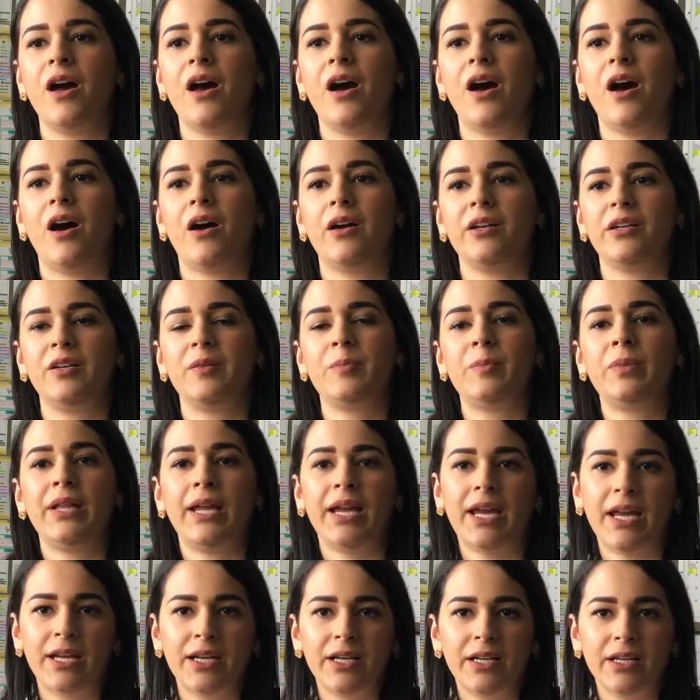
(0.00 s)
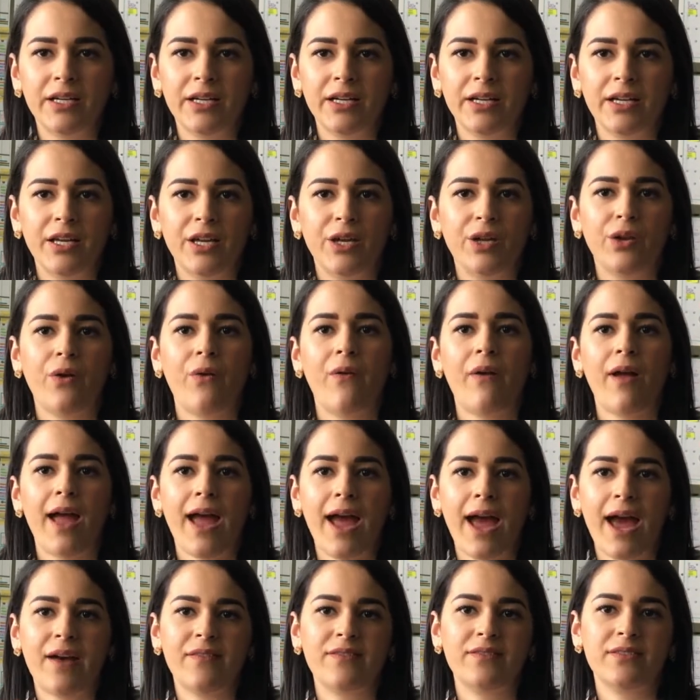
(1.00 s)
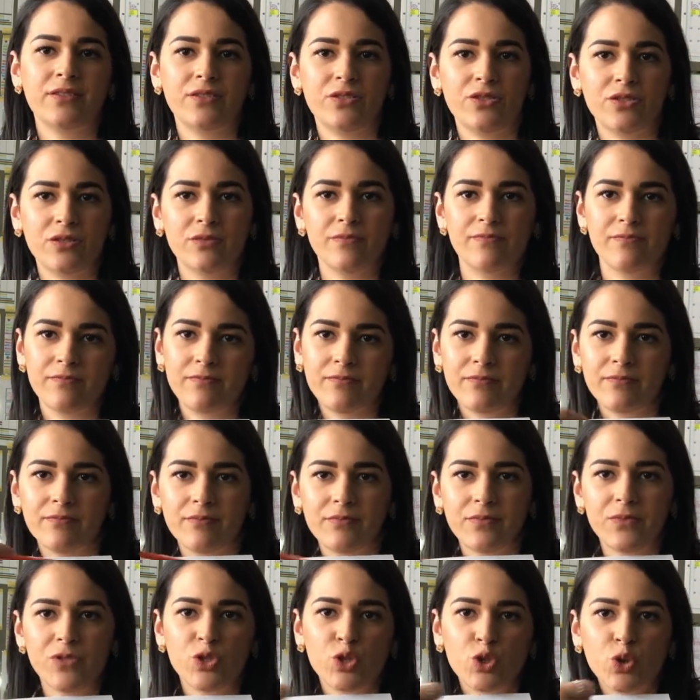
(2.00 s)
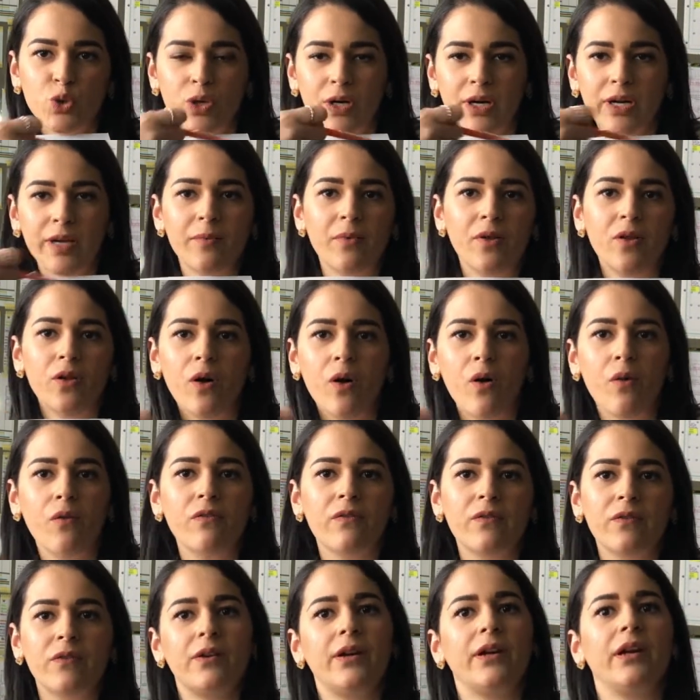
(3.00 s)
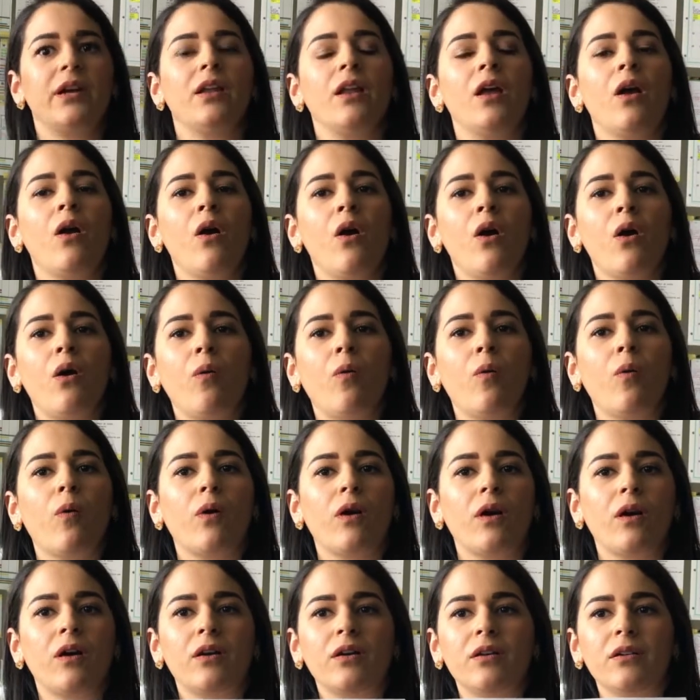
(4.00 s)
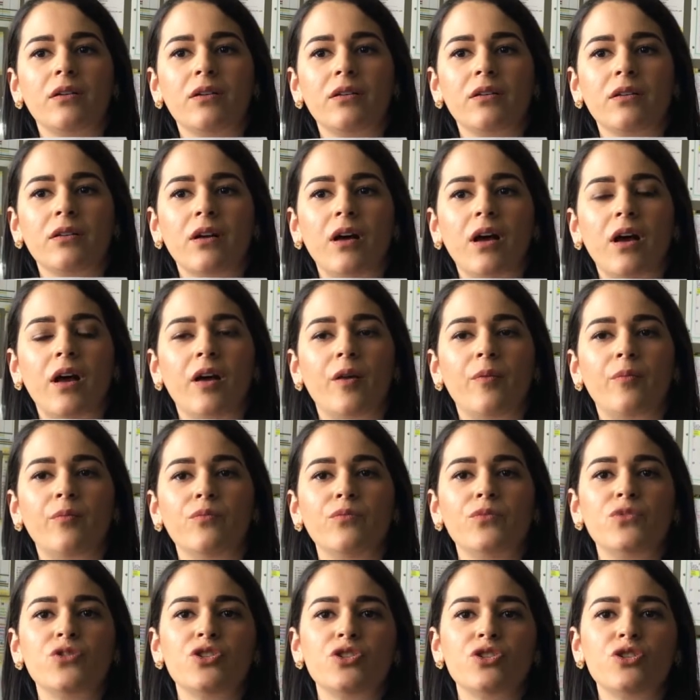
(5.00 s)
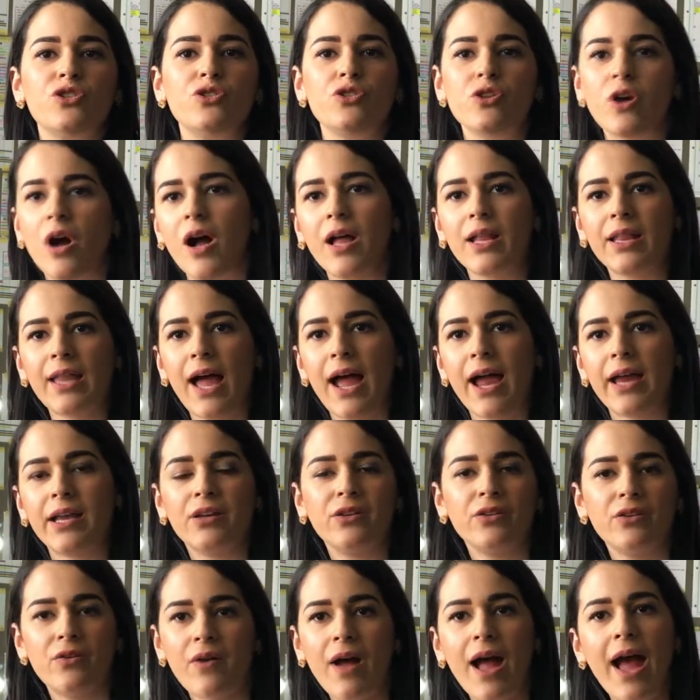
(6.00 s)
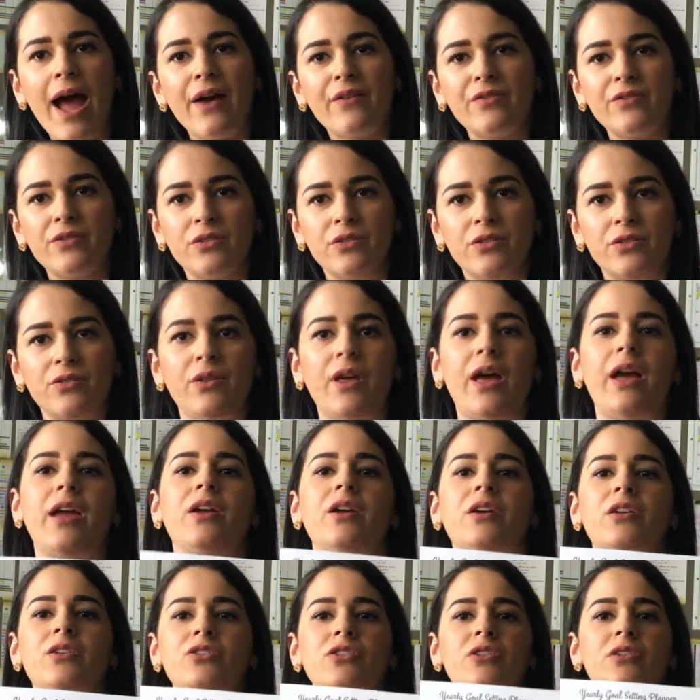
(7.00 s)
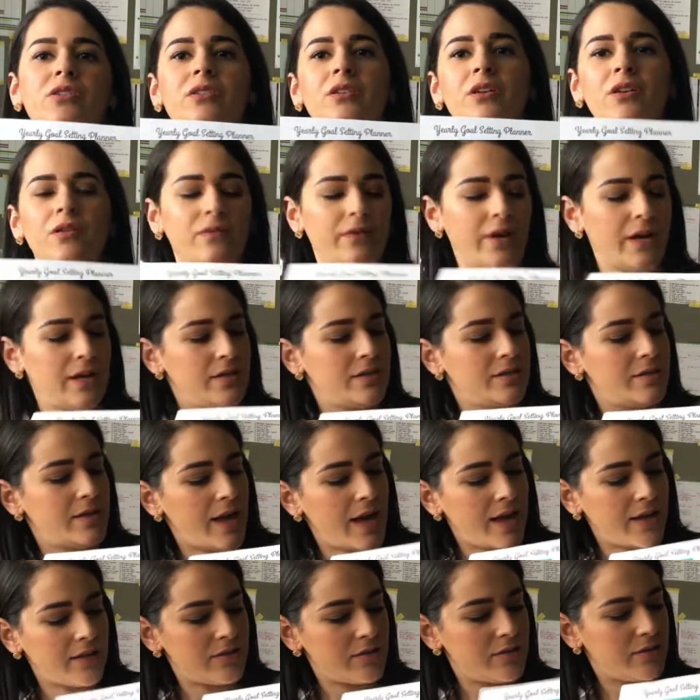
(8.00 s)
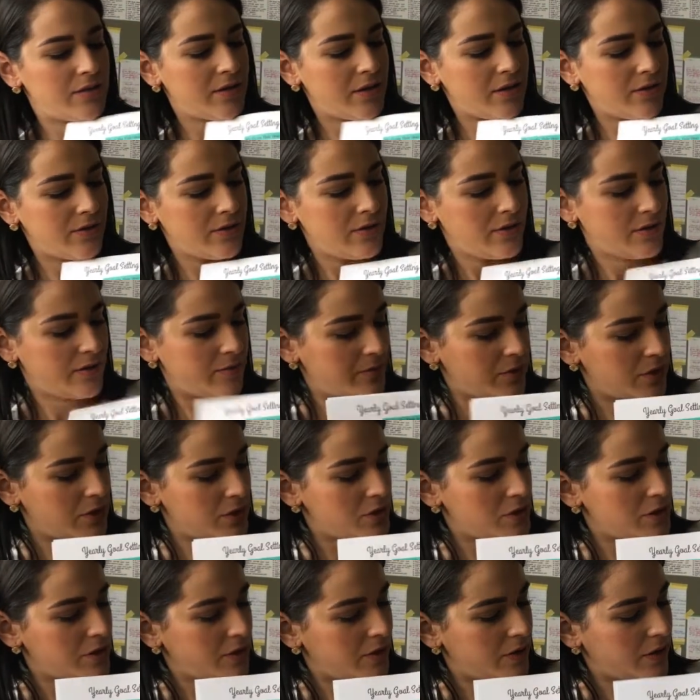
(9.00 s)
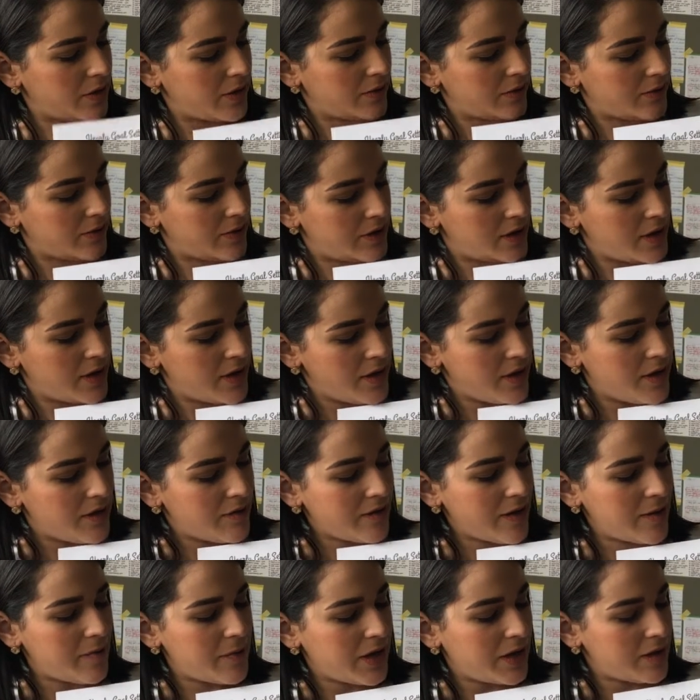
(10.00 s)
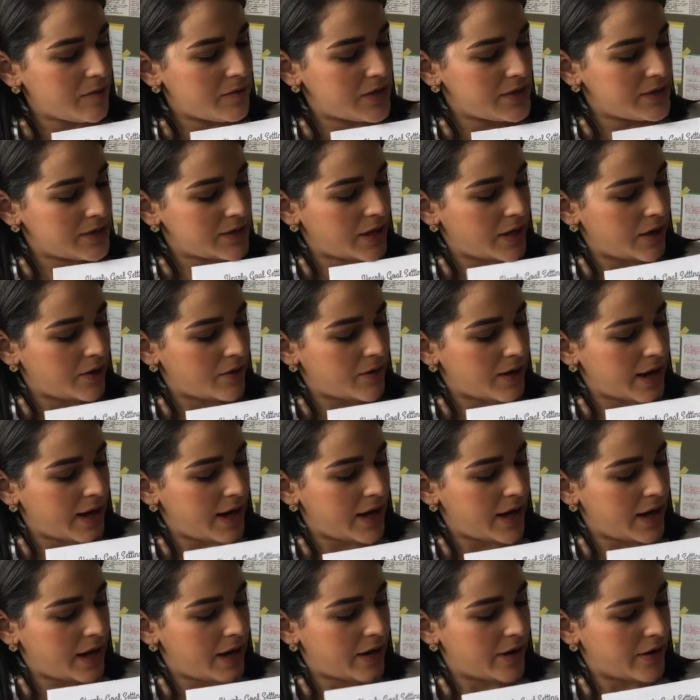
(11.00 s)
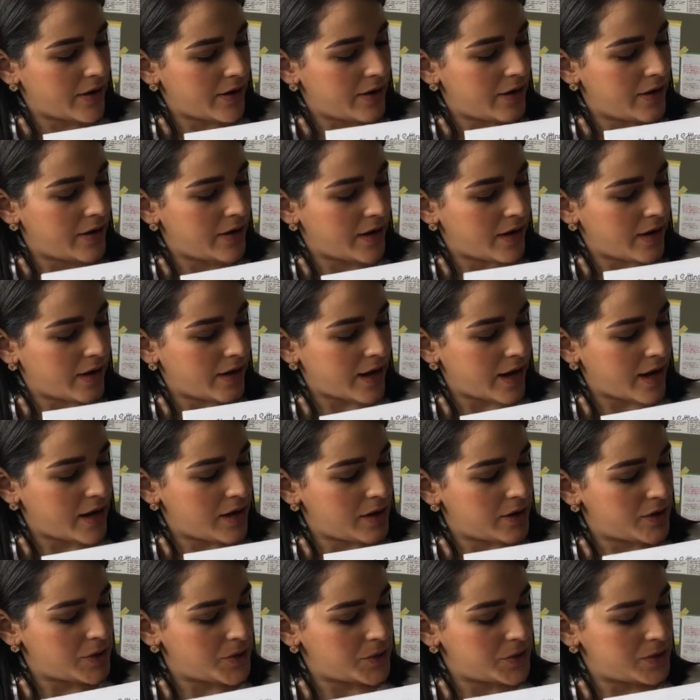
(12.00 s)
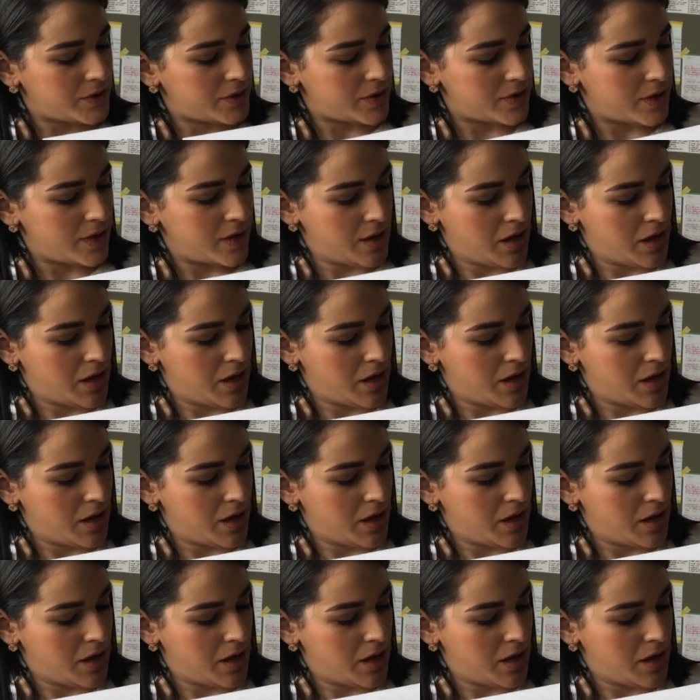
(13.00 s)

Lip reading: on your planner, you don't have to scribble over it or just draw a line. You don't have to do that. You can just erase that. So let me show you. If I made a mistake right here and I used